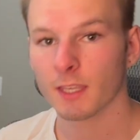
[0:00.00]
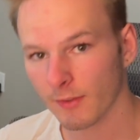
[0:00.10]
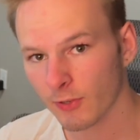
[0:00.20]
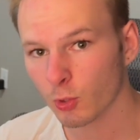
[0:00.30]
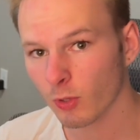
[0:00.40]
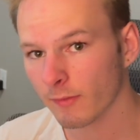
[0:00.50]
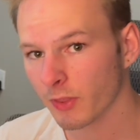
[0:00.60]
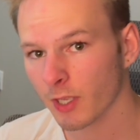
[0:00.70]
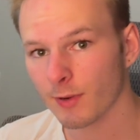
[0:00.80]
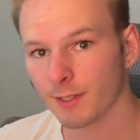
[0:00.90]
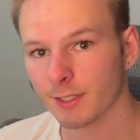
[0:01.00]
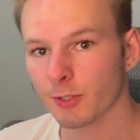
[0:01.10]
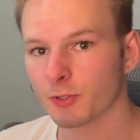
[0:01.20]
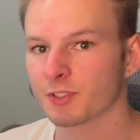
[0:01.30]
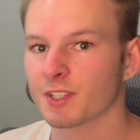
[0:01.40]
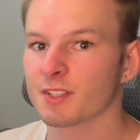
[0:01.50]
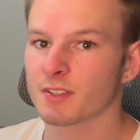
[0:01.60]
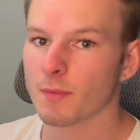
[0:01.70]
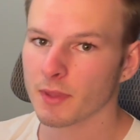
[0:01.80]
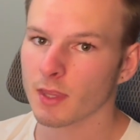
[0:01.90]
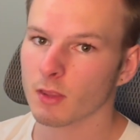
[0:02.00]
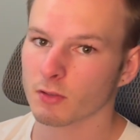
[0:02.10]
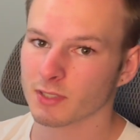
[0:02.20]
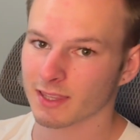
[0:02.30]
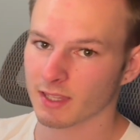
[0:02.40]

If you do everything correctly, you should see something that looks like